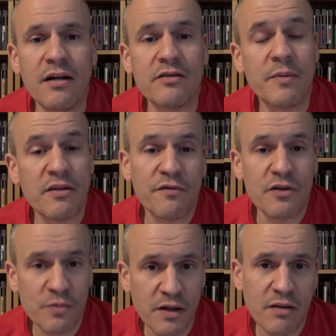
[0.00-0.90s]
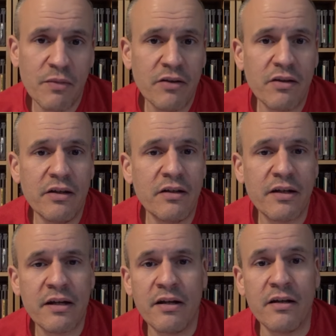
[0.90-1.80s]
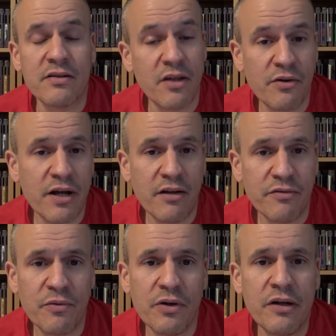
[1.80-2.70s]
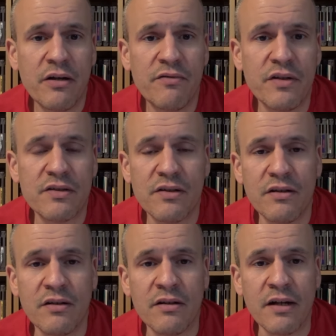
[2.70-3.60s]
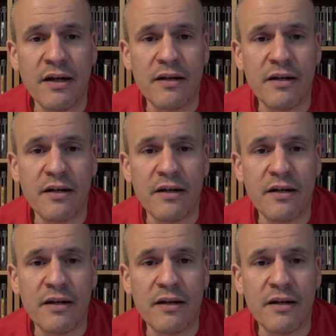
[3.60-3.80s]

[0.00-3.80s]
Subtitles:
Spent the first week of the month in Southern California, visited